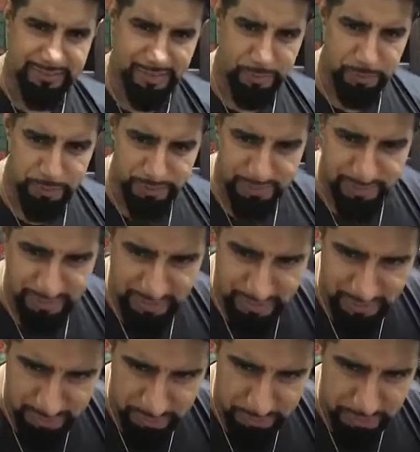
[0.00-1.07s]
I was
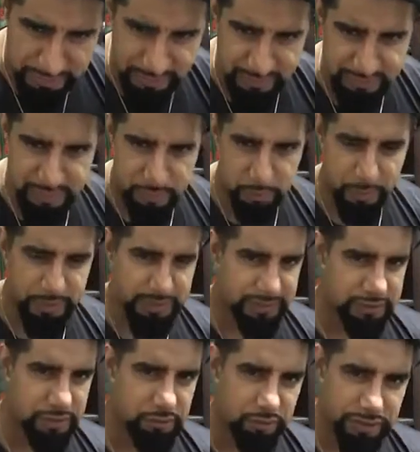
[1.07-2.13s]
uh, reading somewhere that
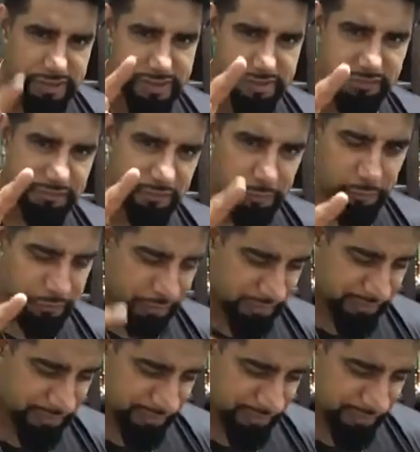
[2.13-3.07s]
the origin for it.